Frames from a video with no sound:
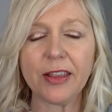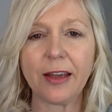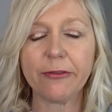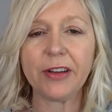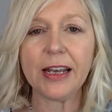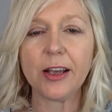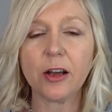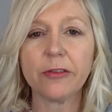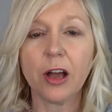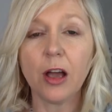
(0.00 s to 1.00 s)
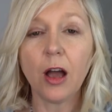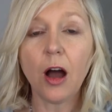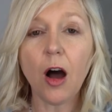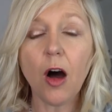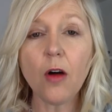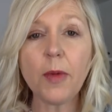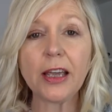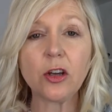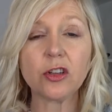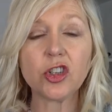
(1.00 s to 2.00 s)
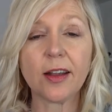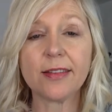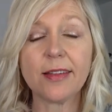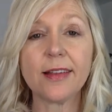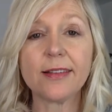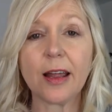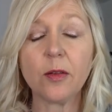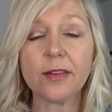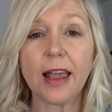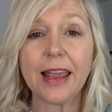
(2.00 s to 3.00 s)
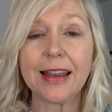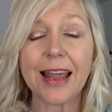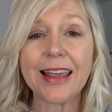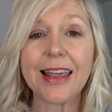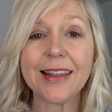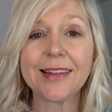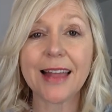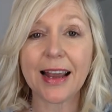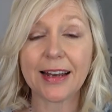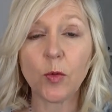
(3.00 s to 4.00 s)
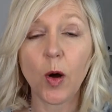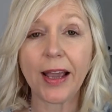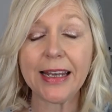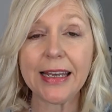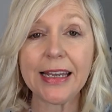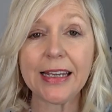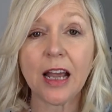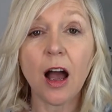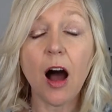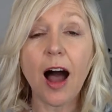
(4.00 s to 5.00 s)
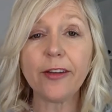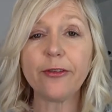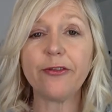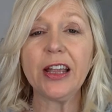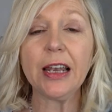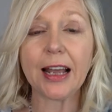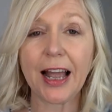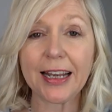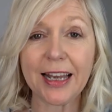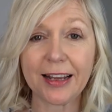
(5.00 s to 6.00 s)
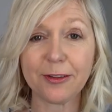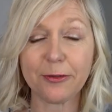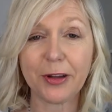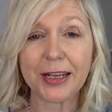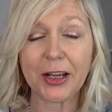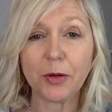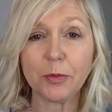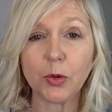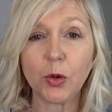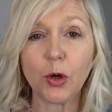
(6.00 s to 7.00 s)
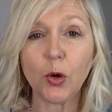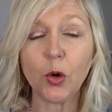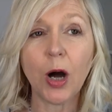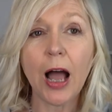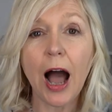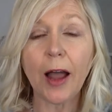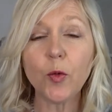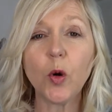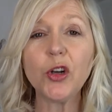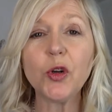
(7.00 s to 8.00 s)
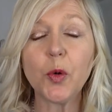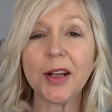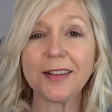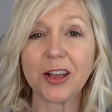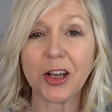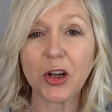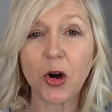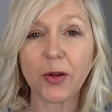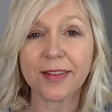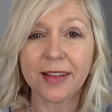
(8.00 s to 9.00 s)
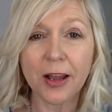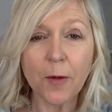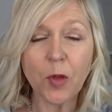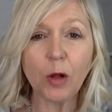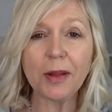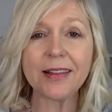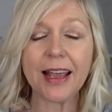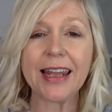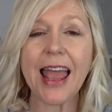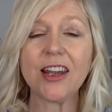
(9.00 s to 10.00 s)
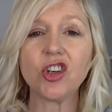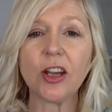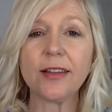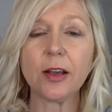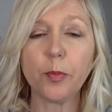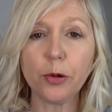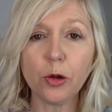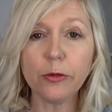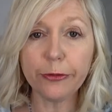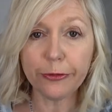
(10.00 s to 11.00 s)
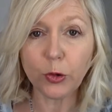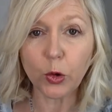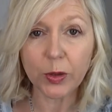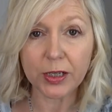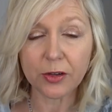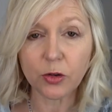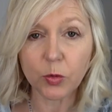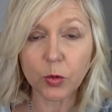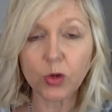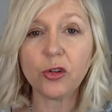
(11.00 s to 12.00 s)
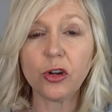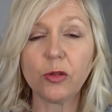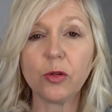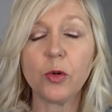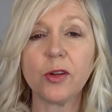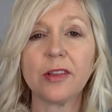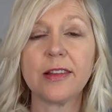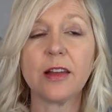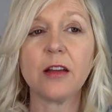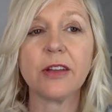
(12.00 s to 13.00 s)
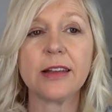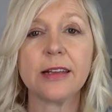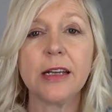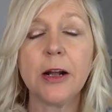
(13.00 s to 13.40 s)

that feeling of, oh my gosh, yes, this sounds like exactly what I need. I feel like I'd like to find out more, or I wonder what it's going to cost. Almost like an energetic pull forward towards you, towards the service.